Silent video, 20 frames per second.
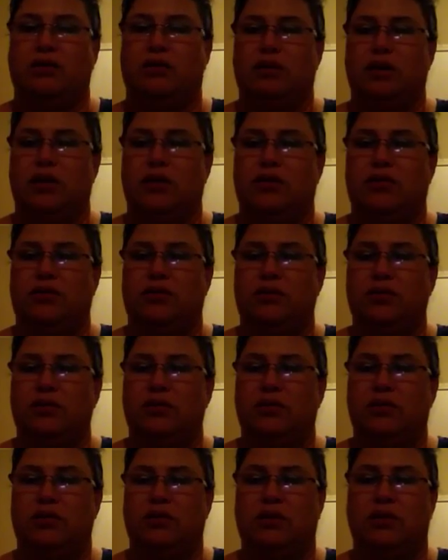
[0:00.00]
That's
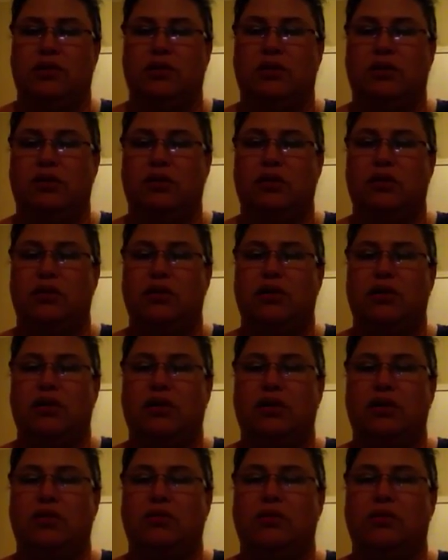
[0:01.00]
good.
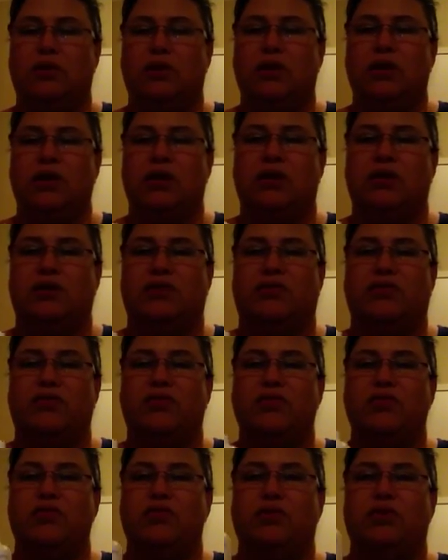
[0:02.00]
Um, it is
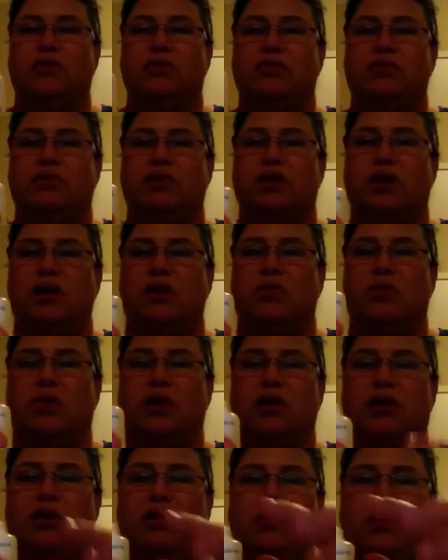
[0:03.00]
full because look,
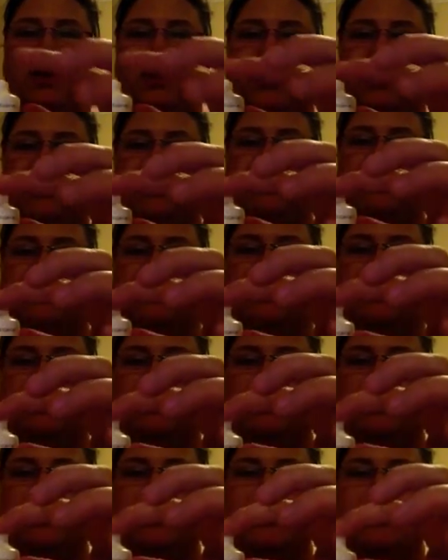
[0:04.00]
barely mashing it. Look
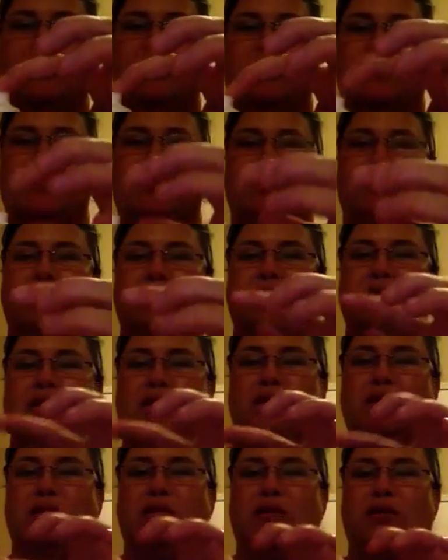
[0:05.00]
at it come up.
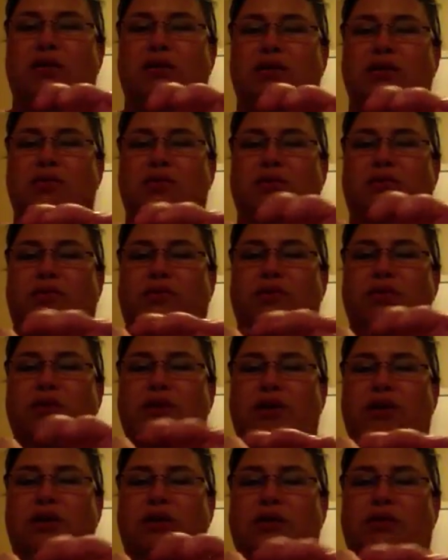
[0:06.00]
Let's see what it feels
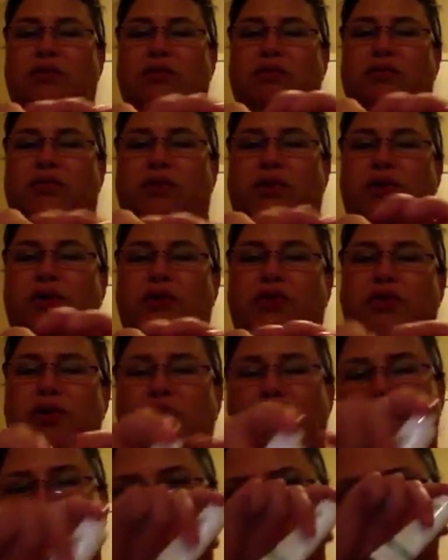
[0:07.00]
like. Very
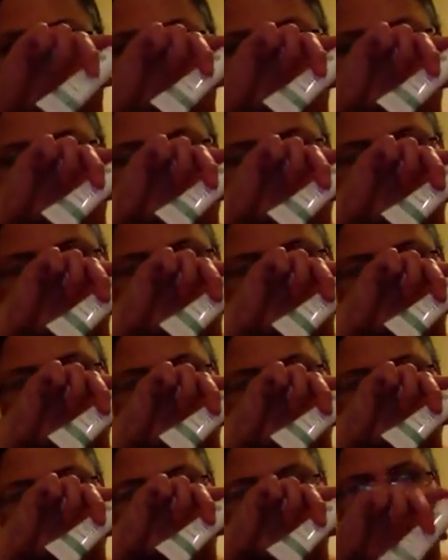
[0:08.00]
creamy.
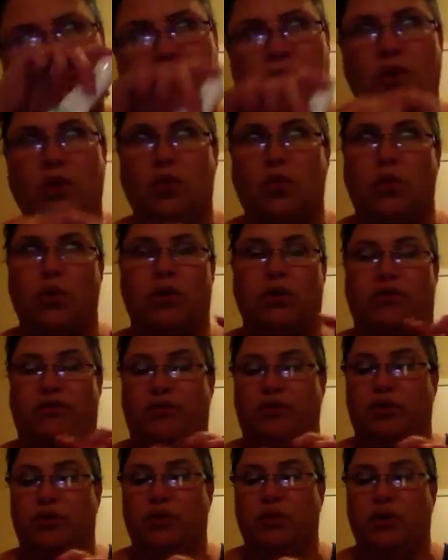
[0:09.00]

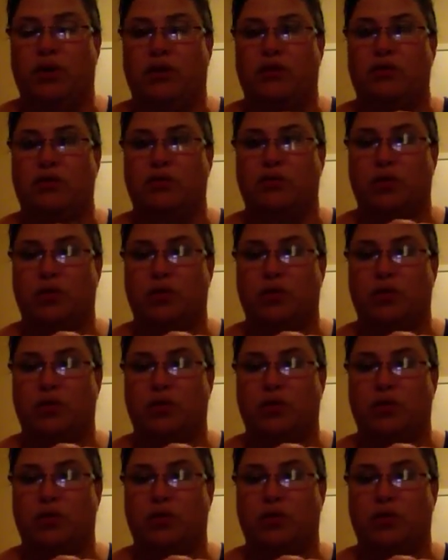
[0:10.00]
Wonderful smell.